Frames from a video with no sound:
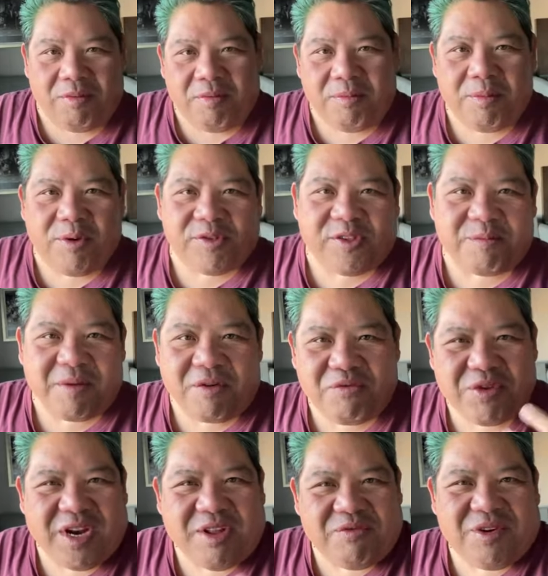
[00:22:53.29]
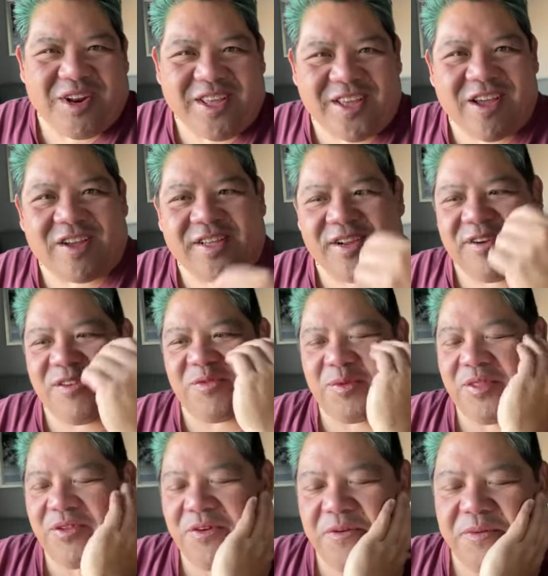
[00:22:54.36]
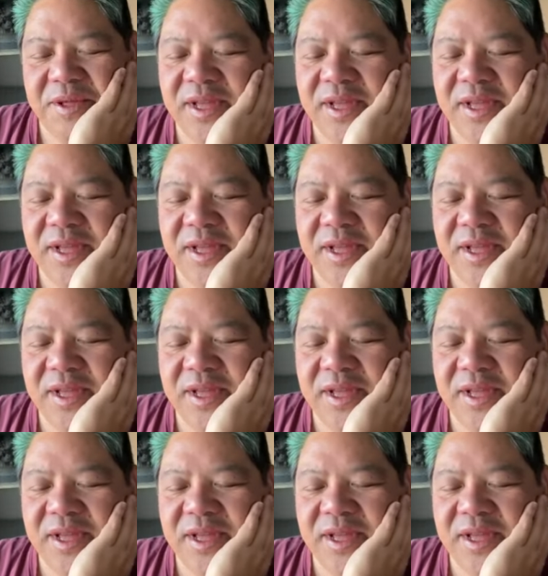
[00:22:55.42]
most of my really, really young years with her.